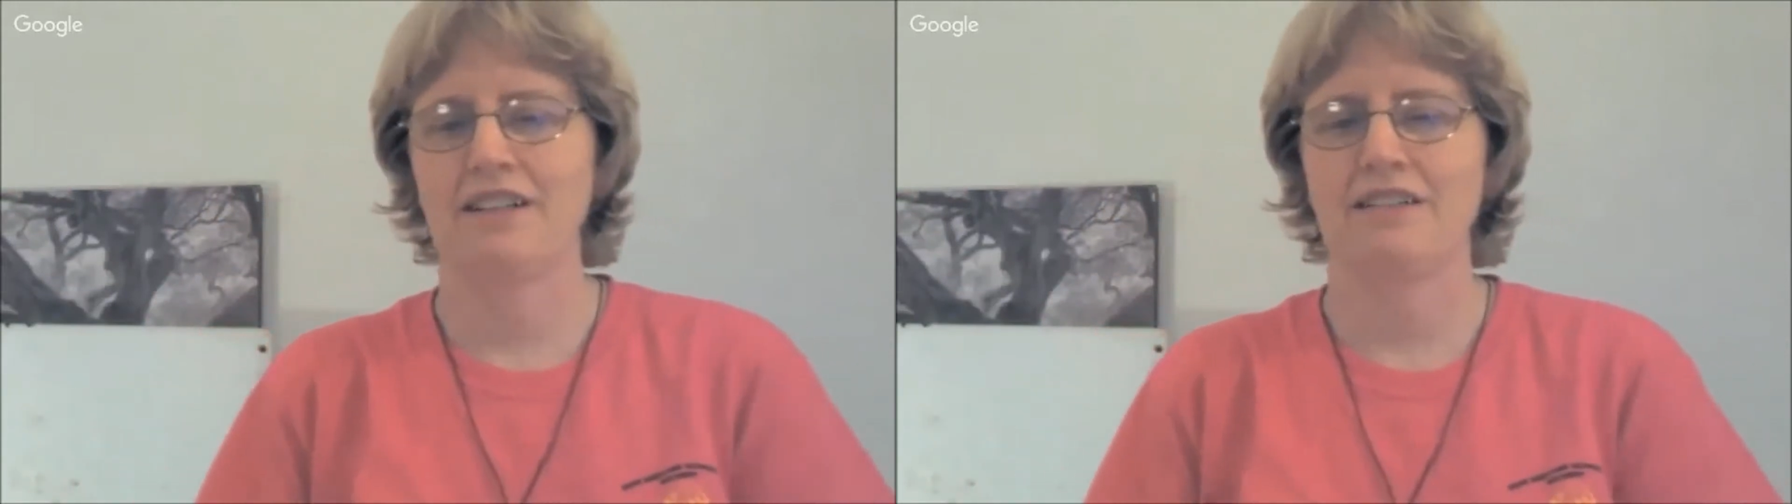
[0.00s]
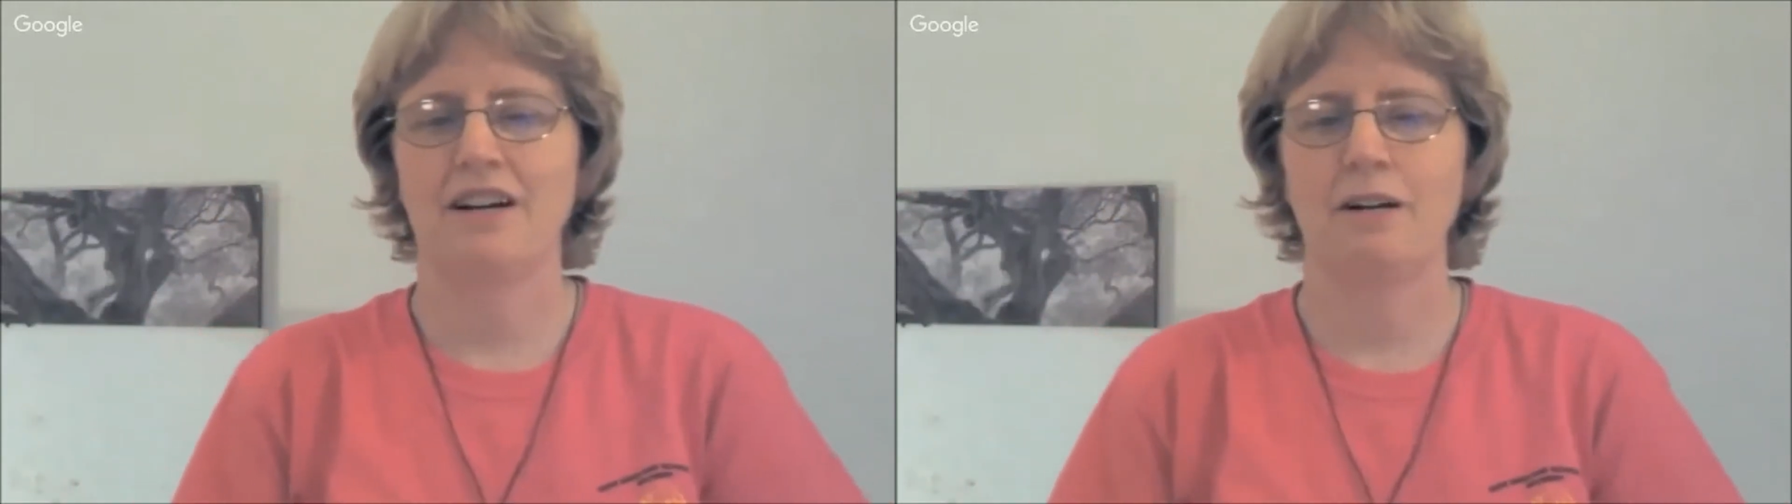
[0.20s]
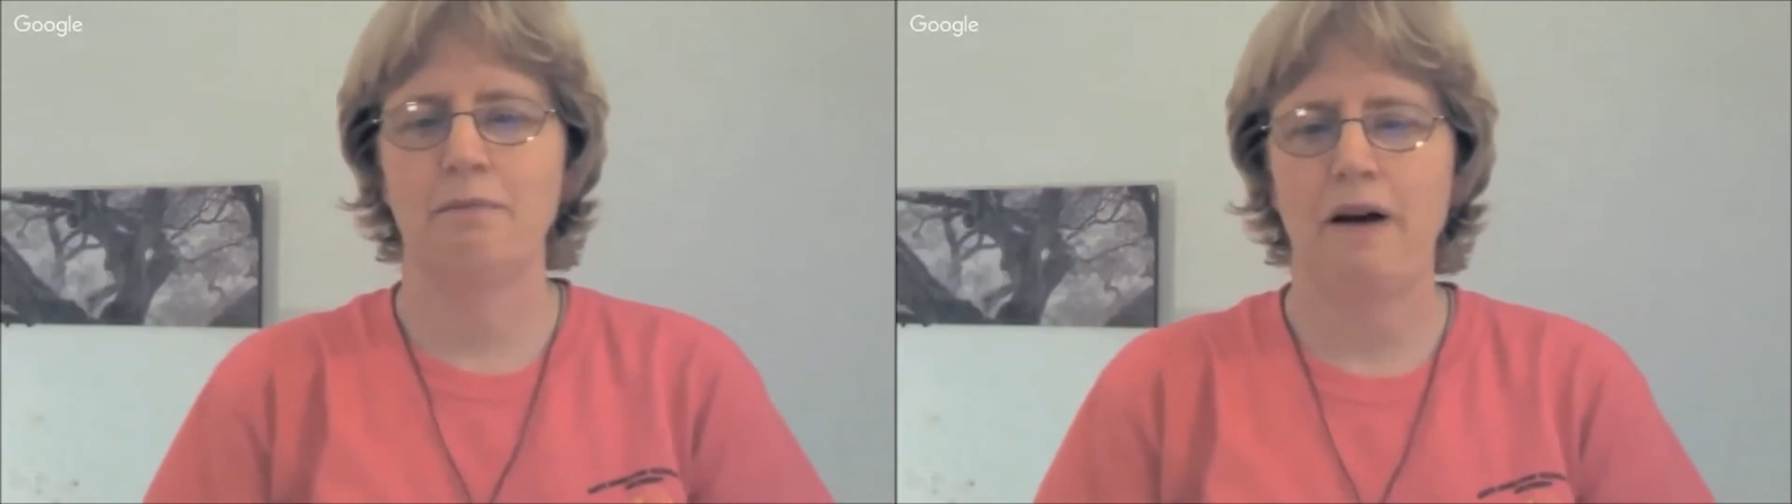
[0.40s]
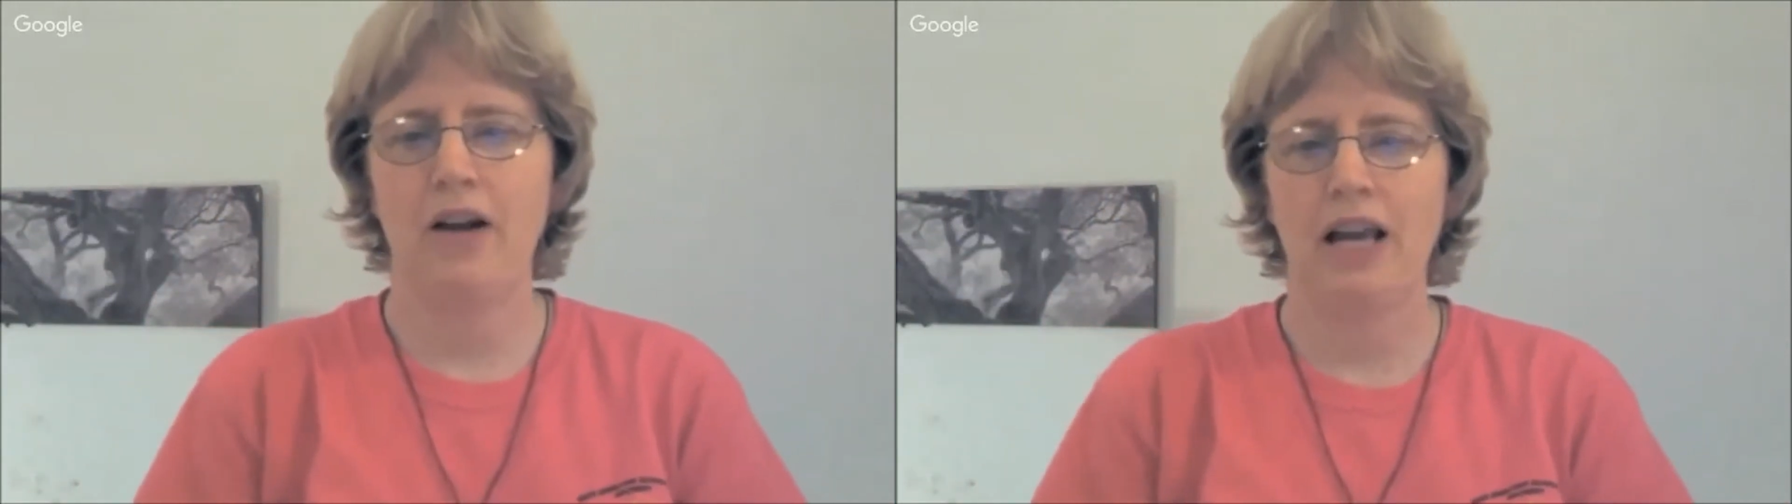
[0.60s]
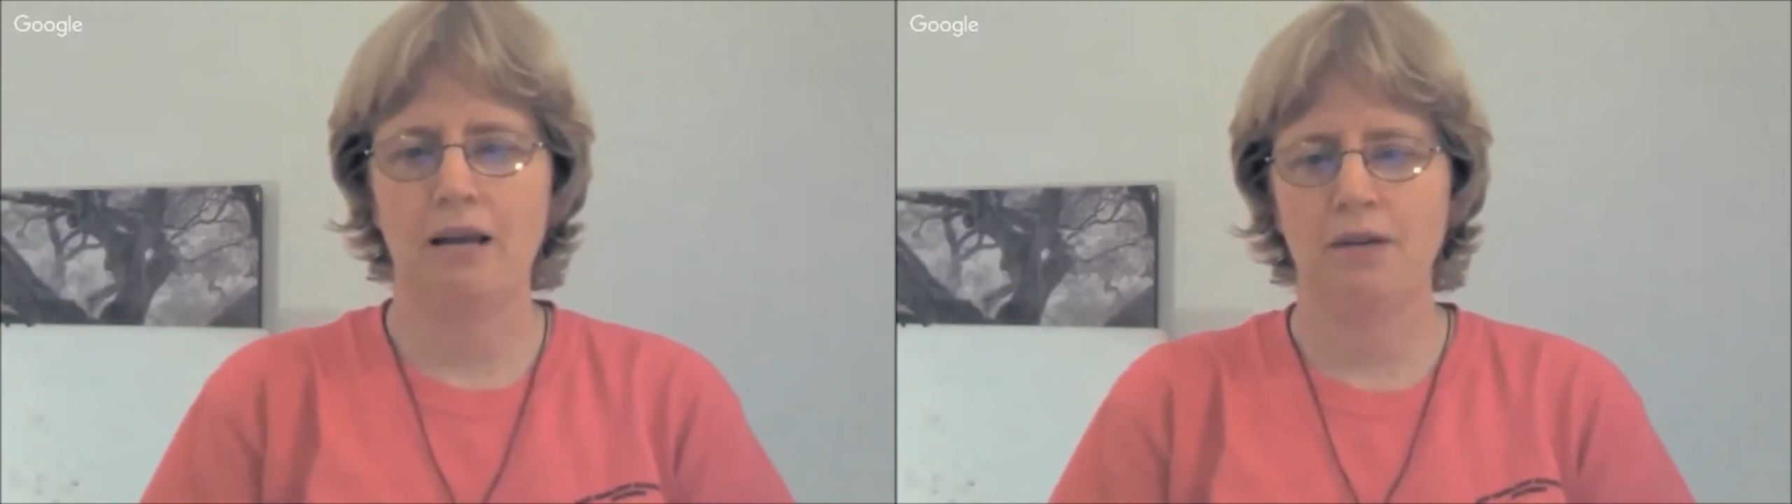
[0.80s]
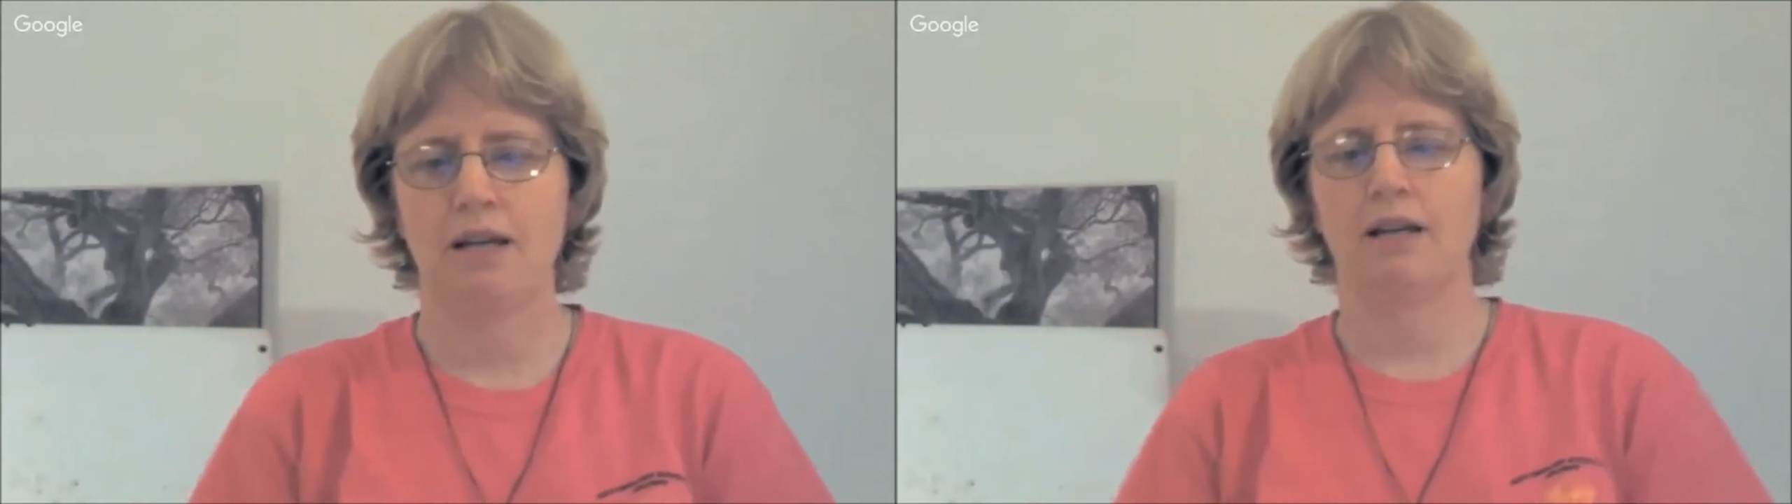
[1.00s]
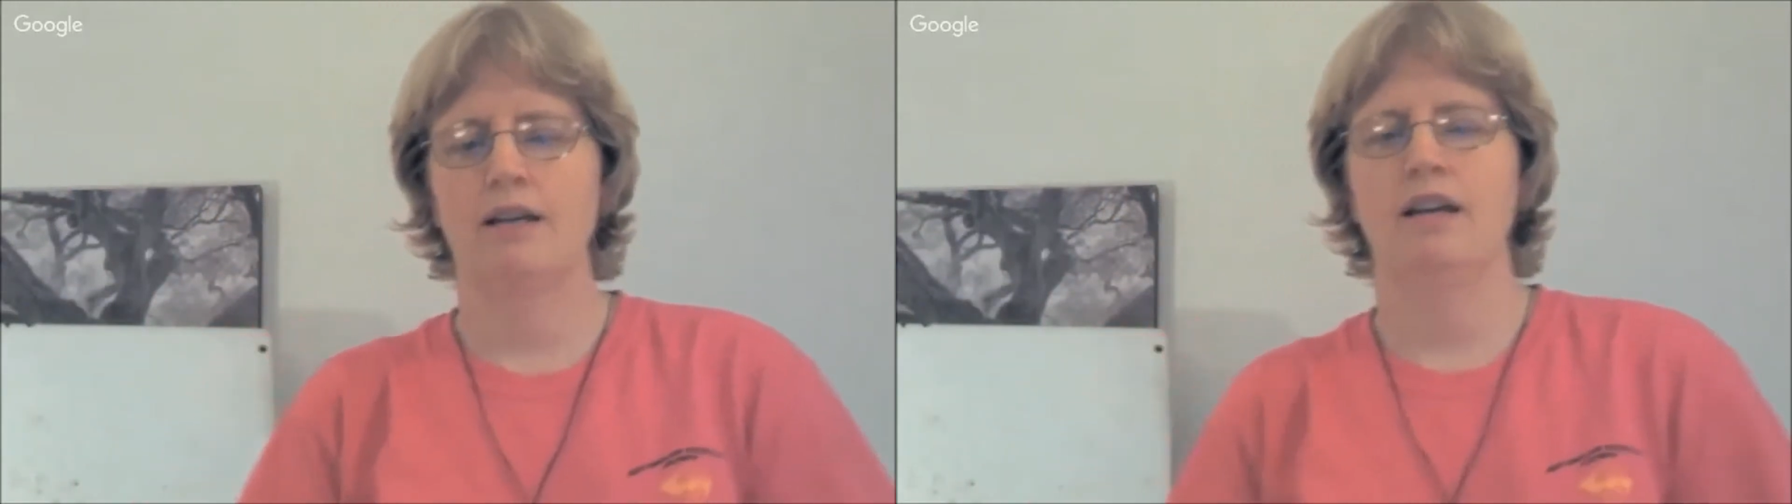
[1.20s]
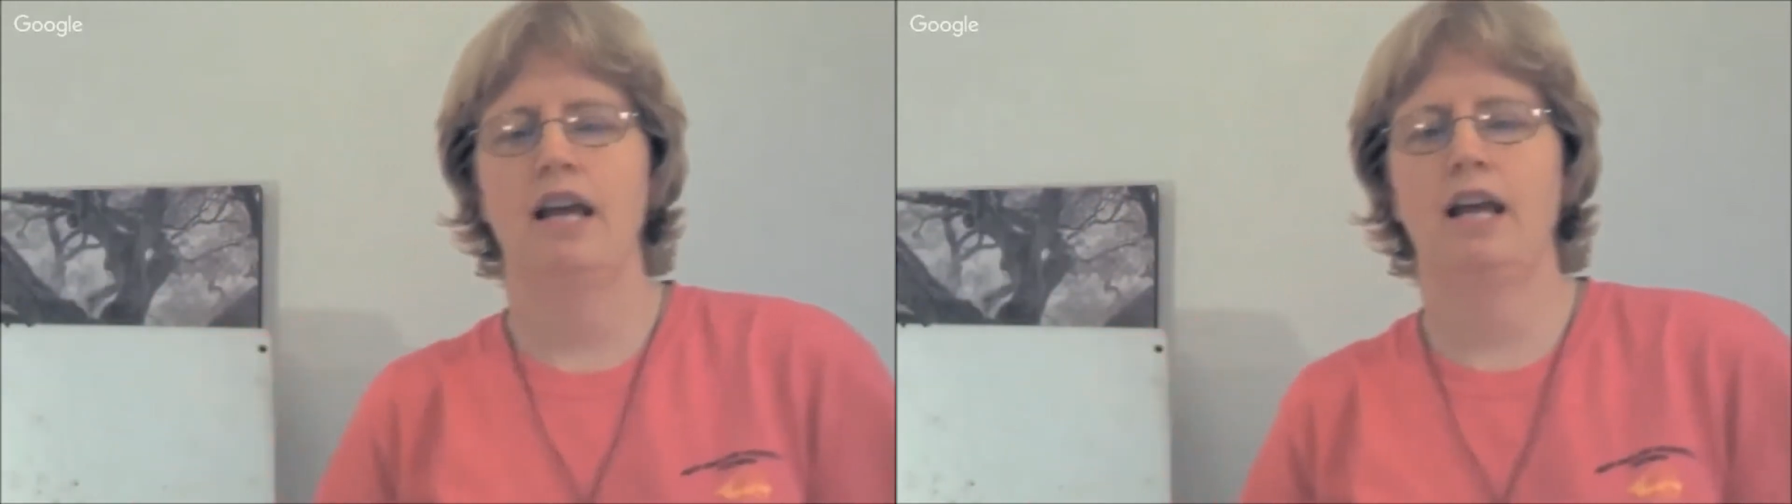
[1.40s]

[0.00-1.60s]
I'm going to talk about aiming.